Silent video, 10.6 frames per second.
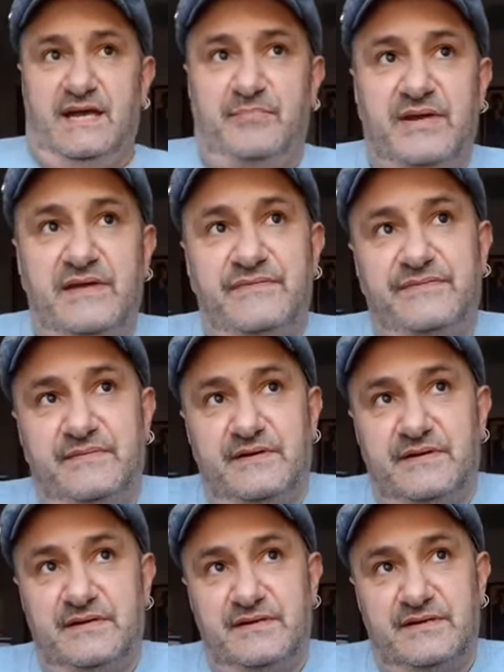But if
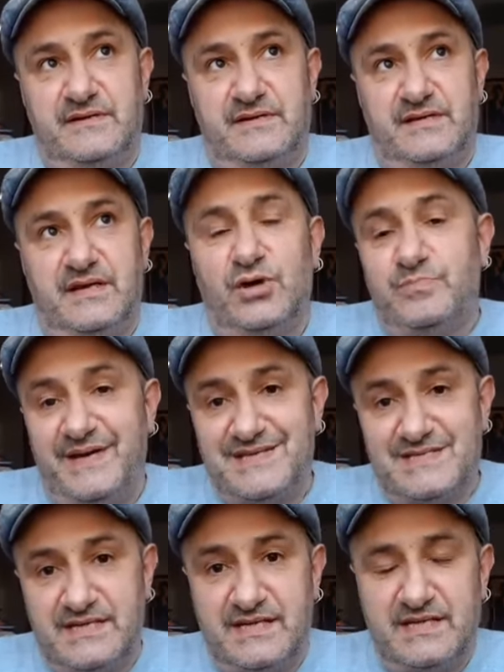
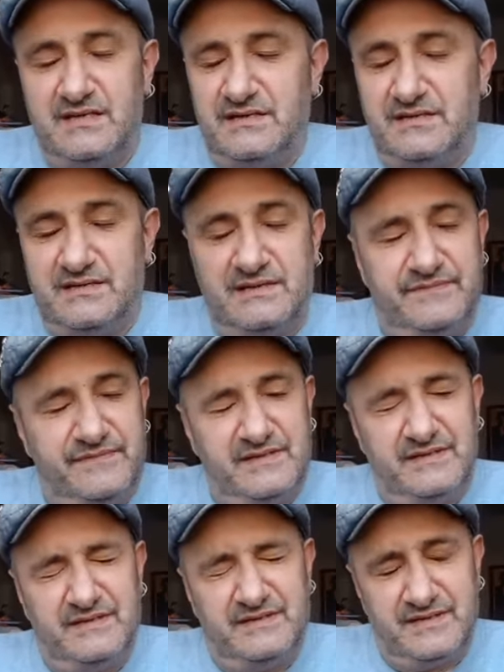Lopez, uh, if
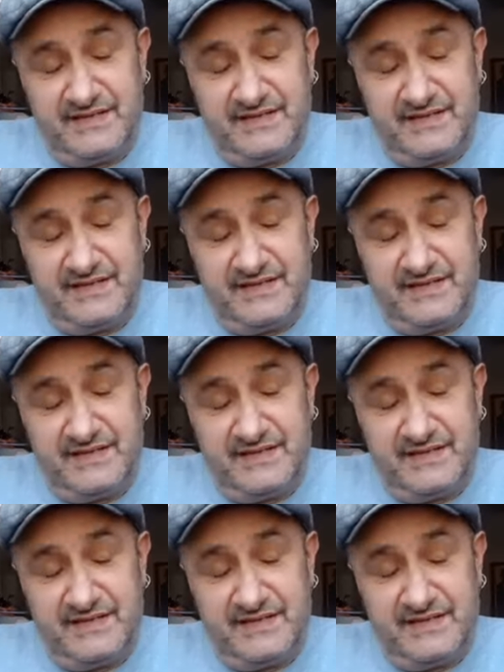uh,